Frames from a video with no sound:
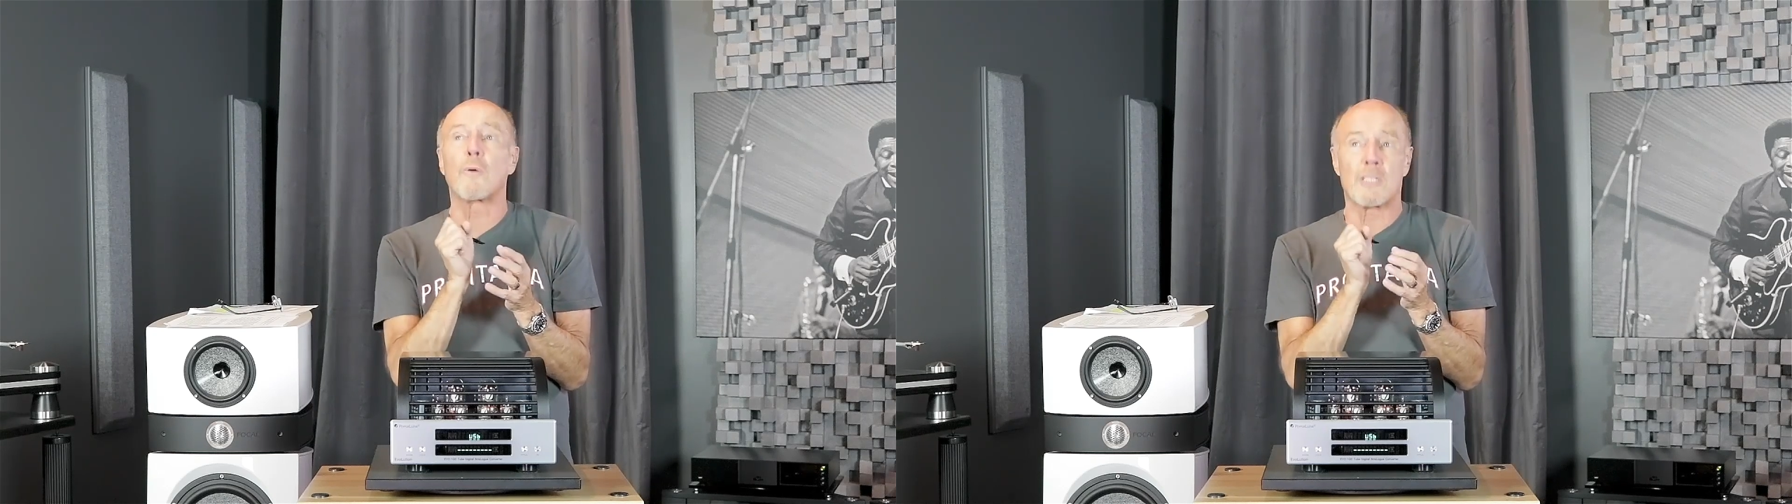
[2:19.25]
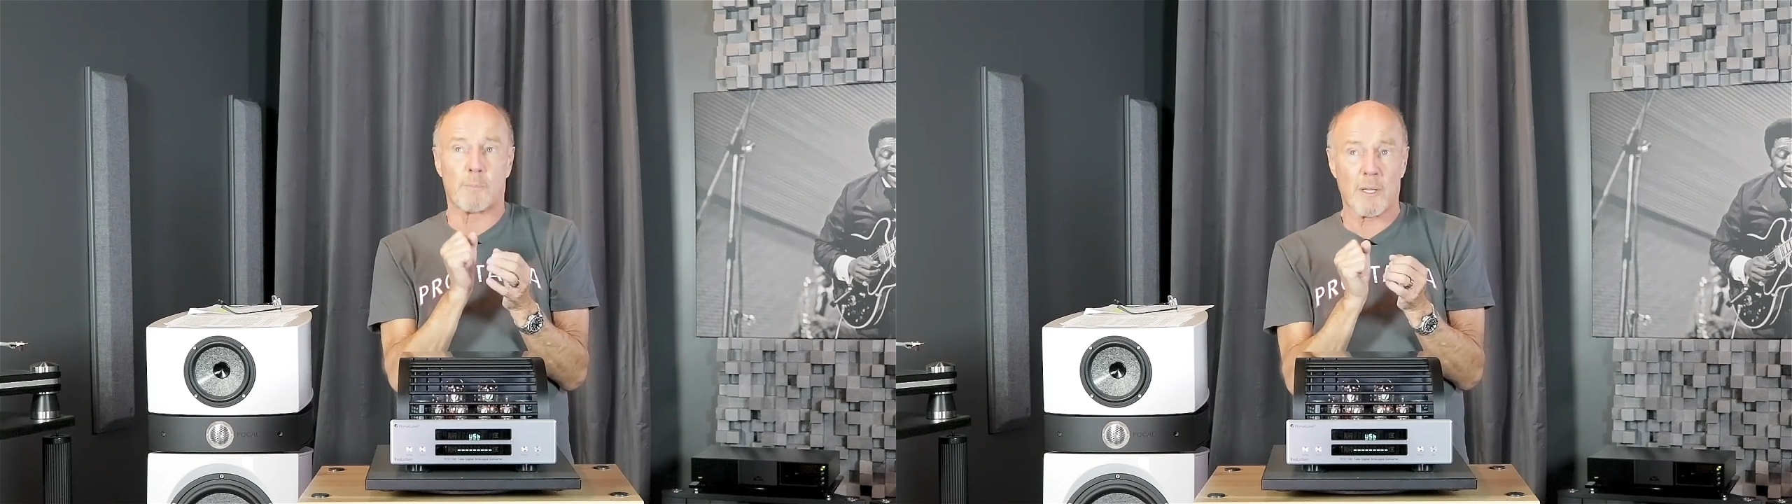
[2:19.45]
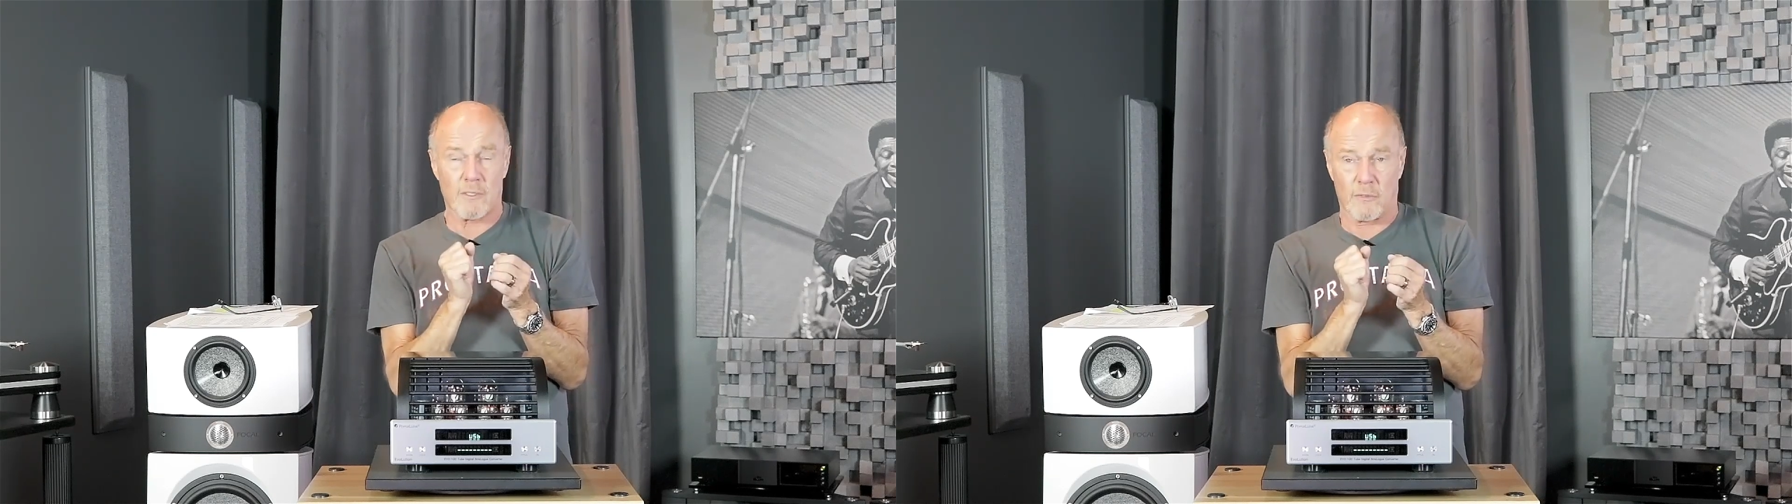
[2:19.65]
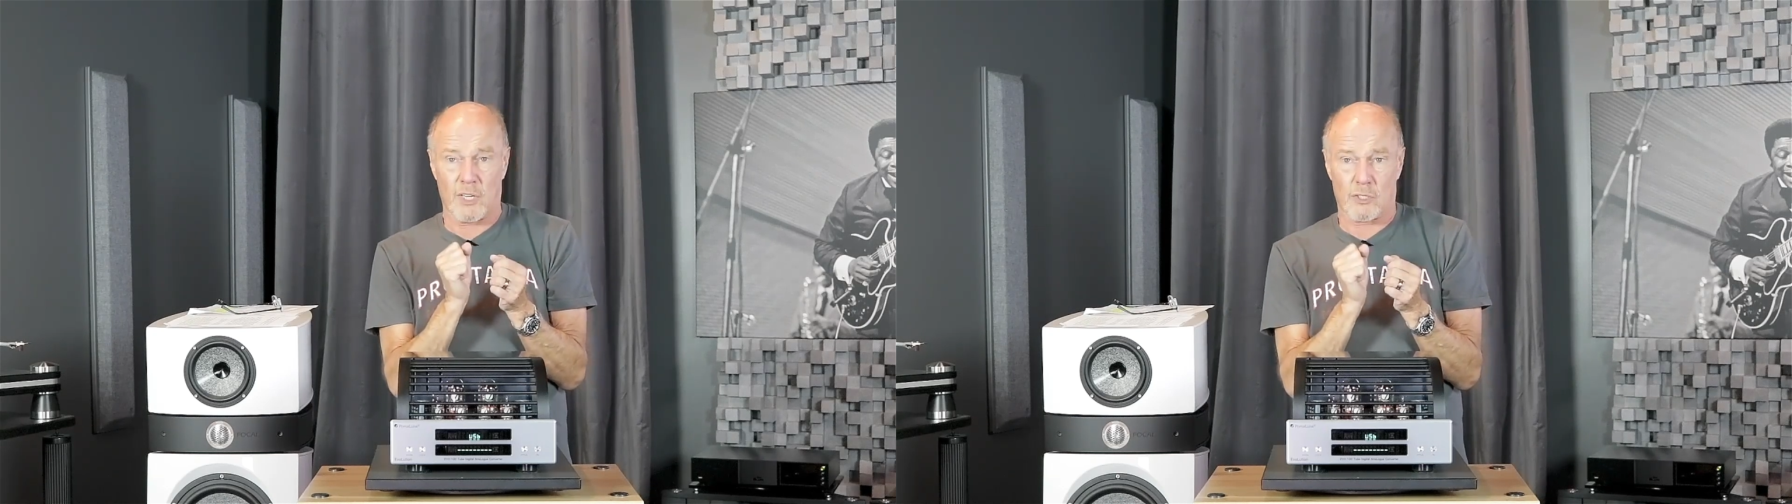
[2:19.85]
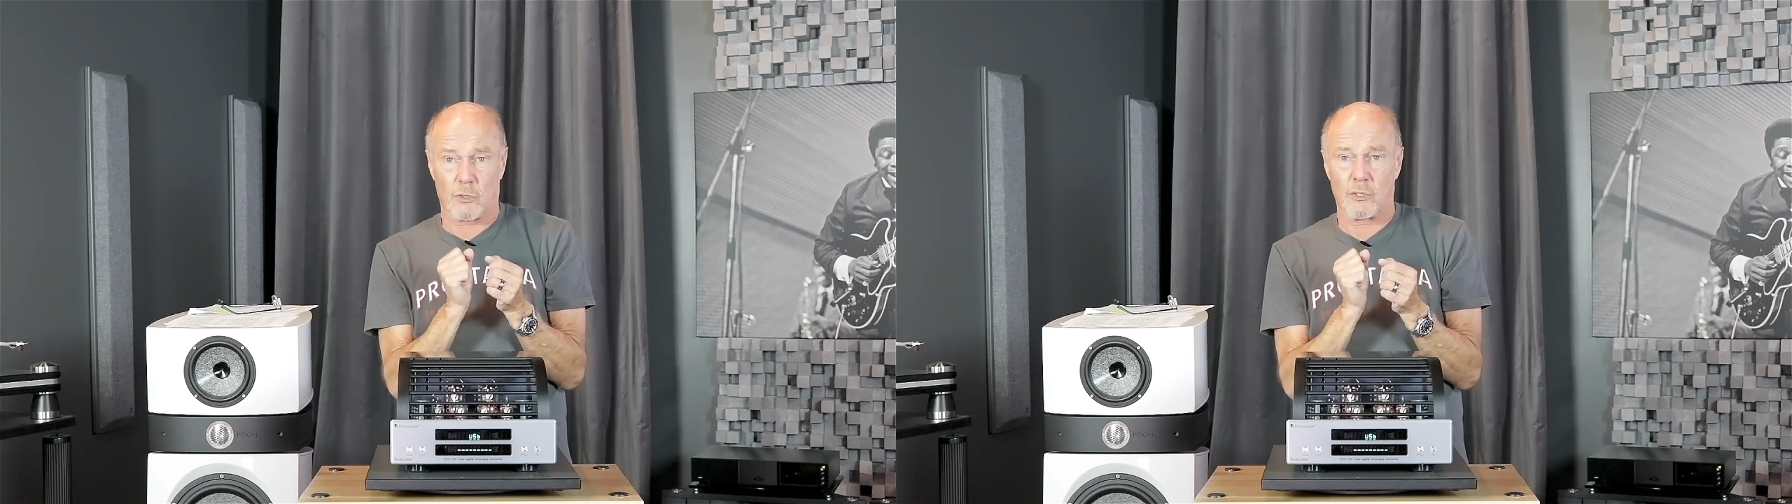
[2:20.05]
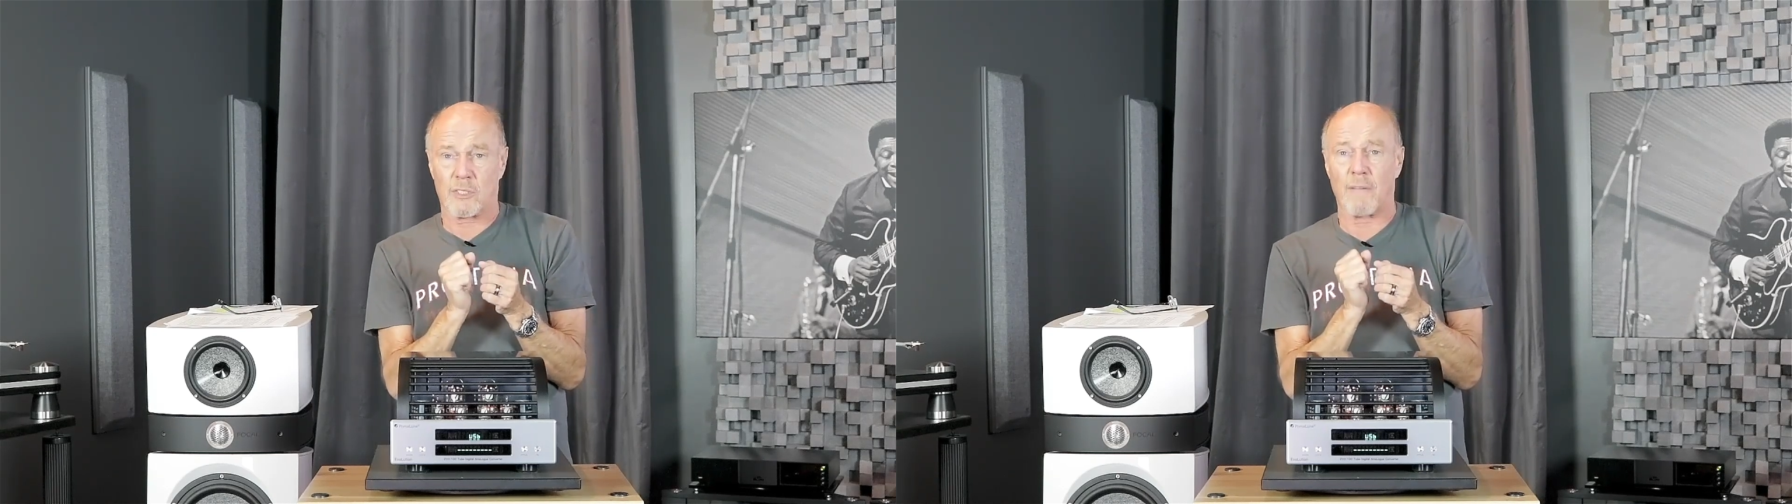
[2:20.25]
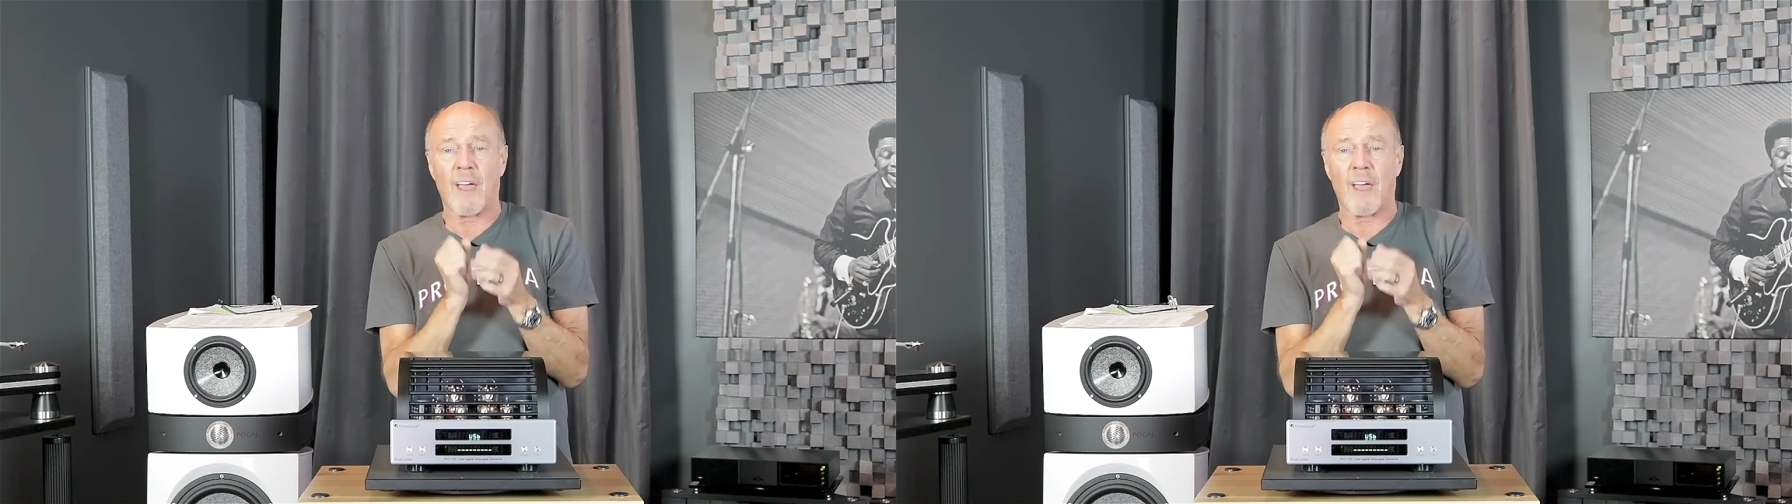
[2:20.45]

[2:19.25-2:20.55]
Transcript: expensive digital stuff,